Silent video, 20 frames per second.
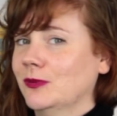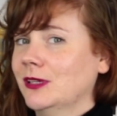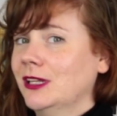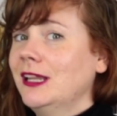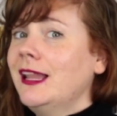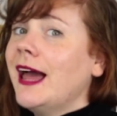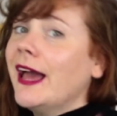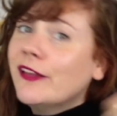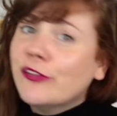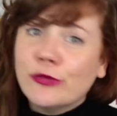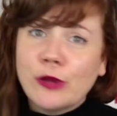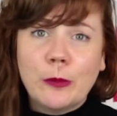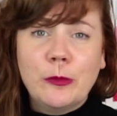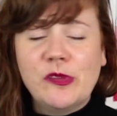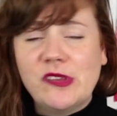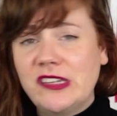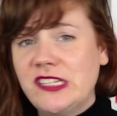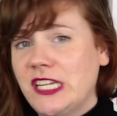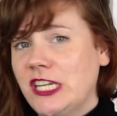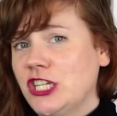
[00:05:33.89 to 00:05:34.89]
class
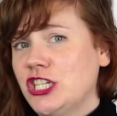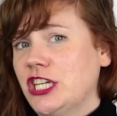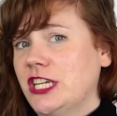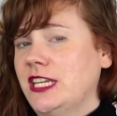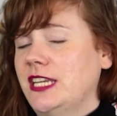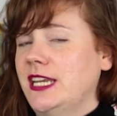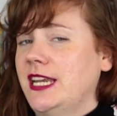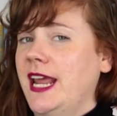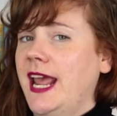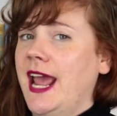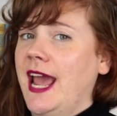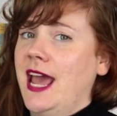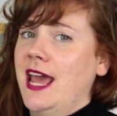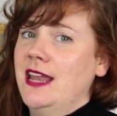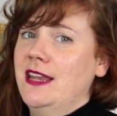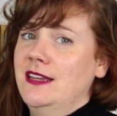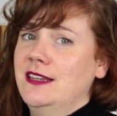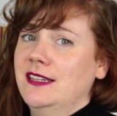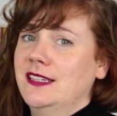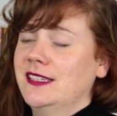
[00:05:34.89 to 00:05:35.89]
representation
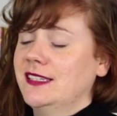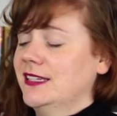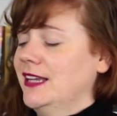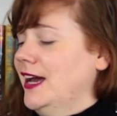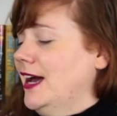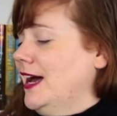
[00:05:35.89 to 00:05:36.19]
and